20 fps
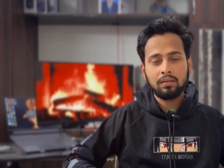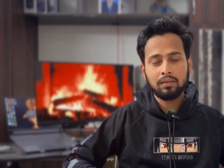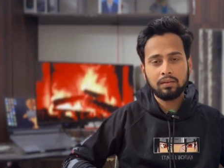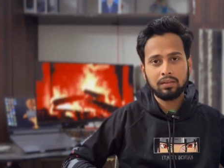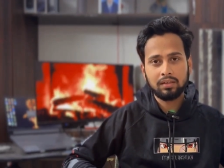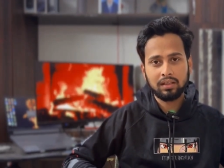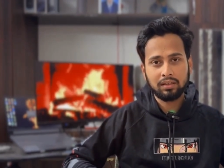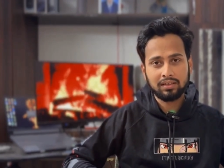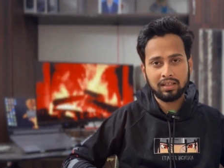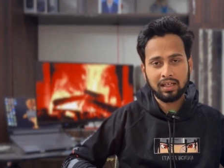
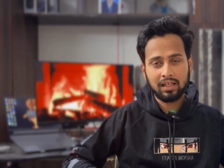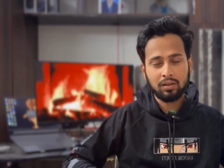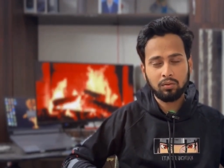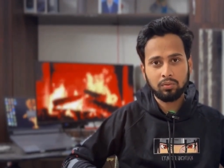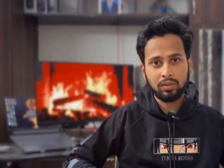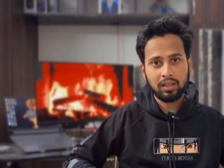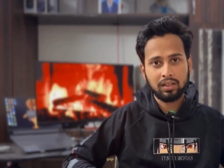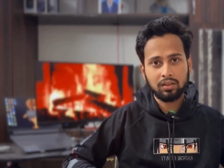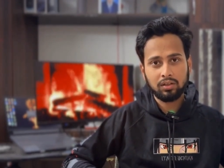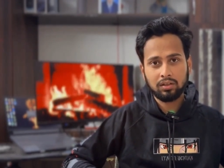The
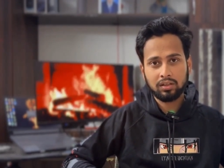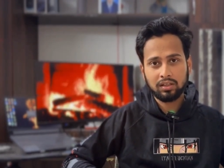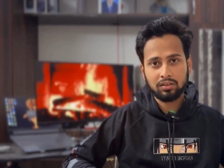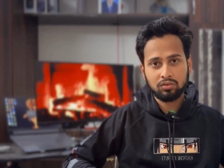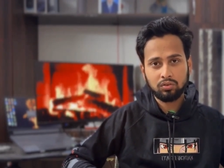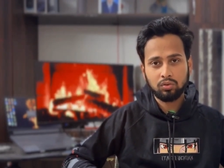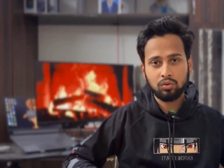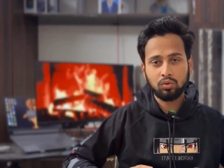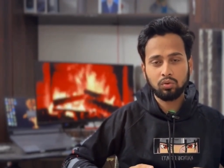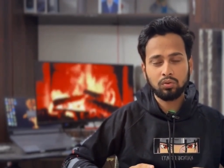takeaway learning
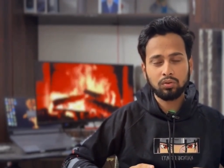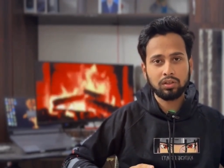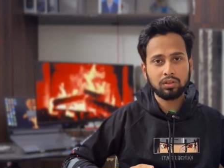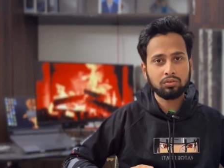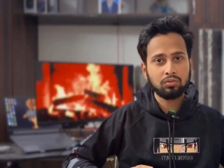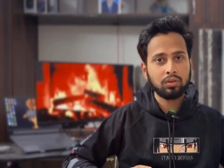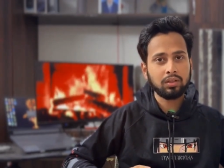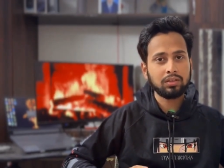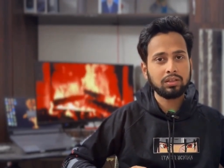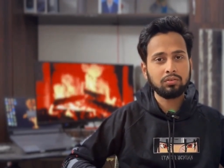to code in
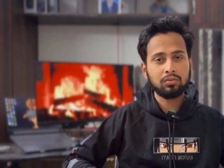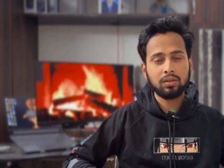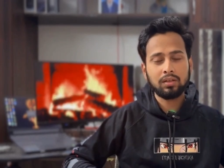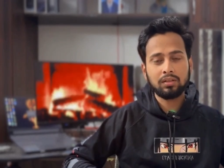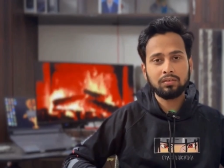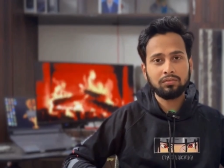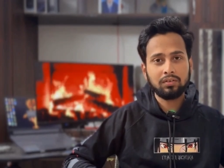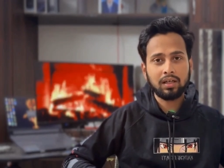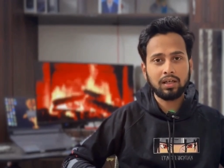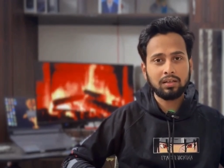
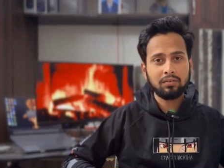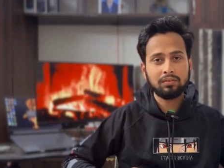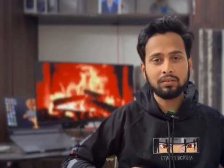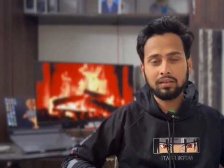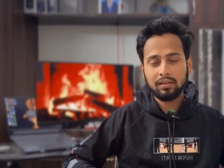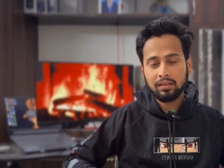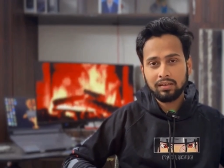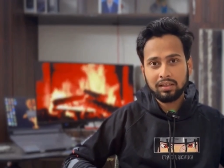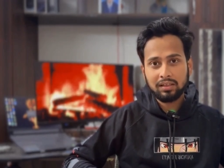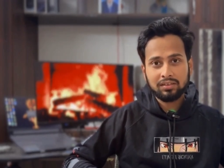2025
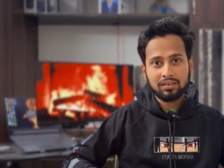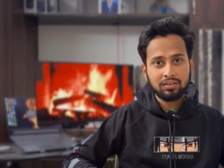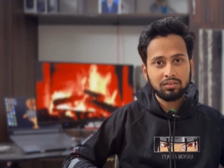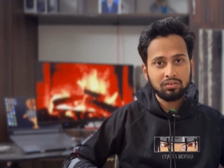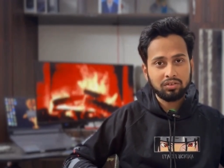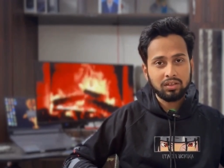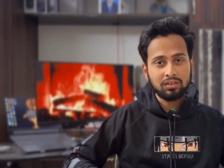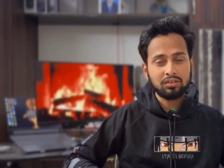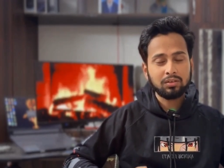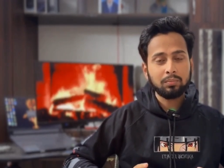isn't
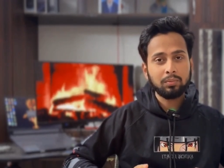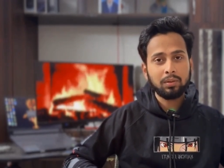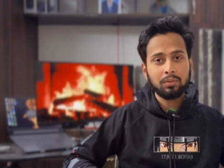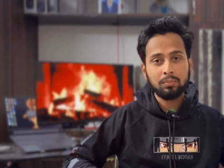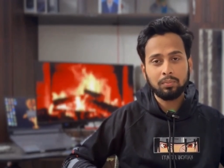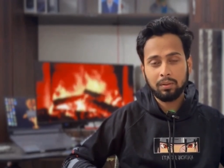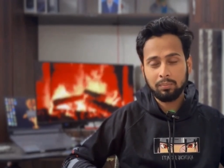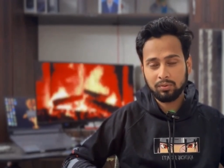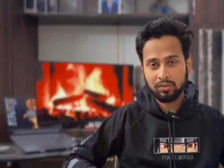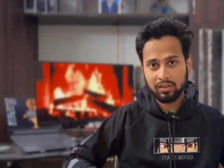just about
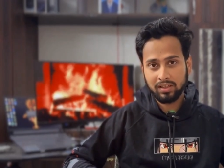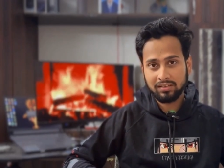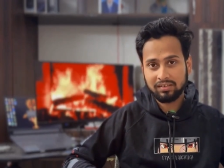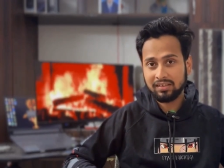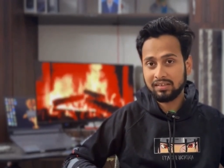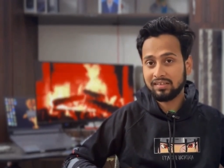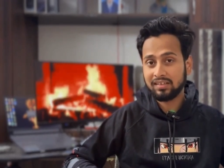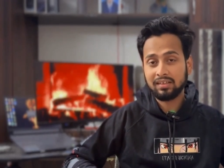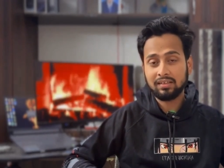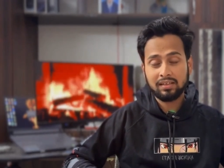memorizing
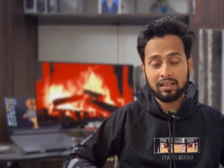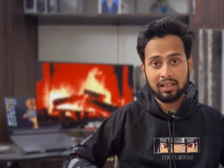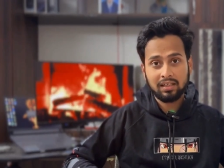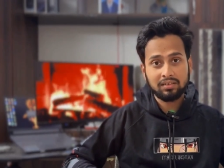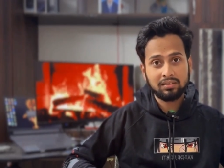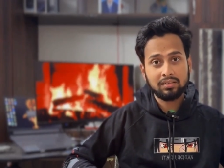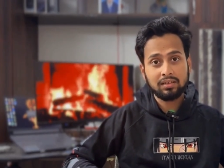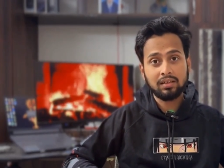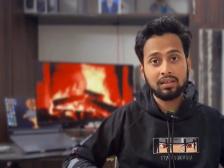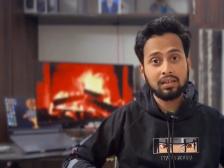
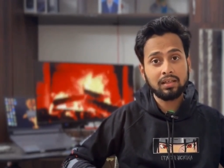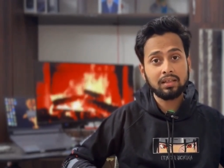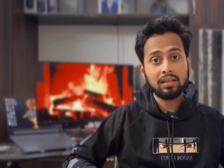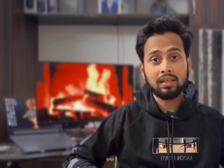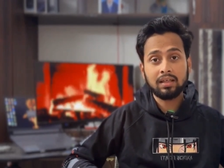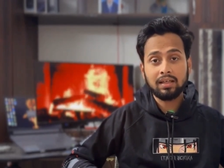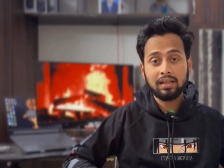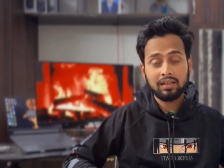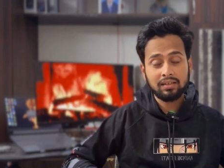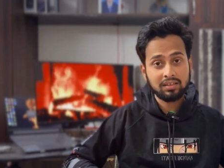syntax,
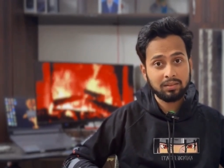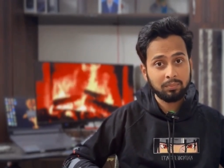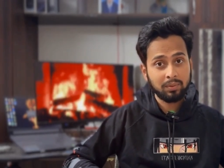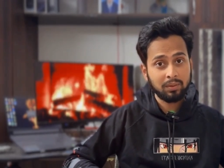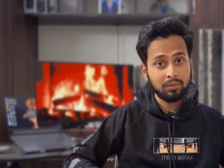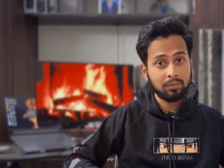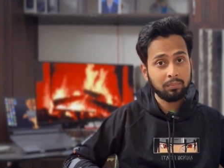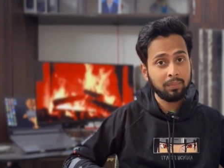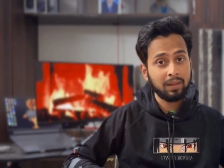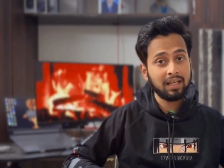it's
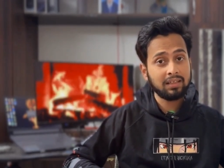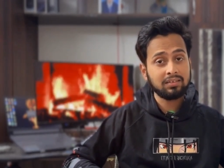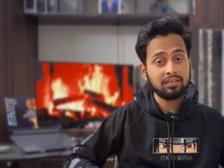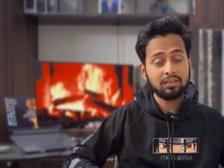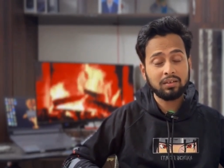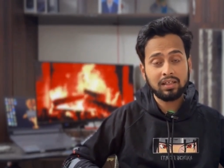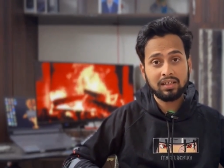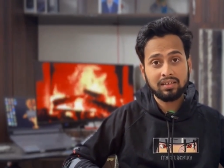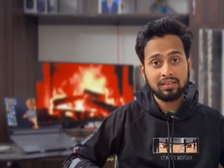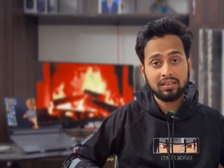about
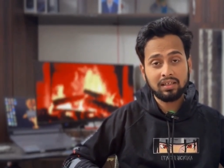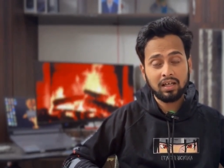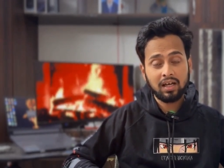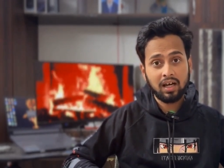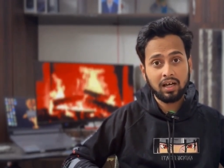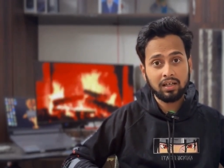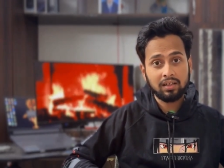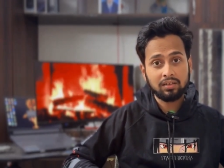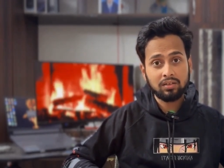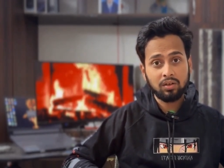mastering the
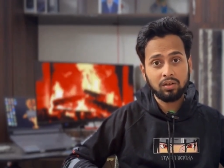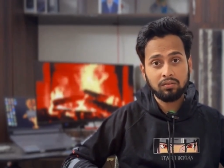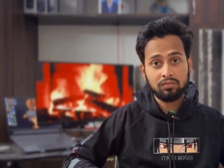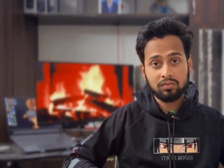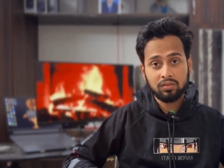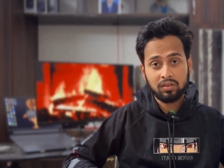art of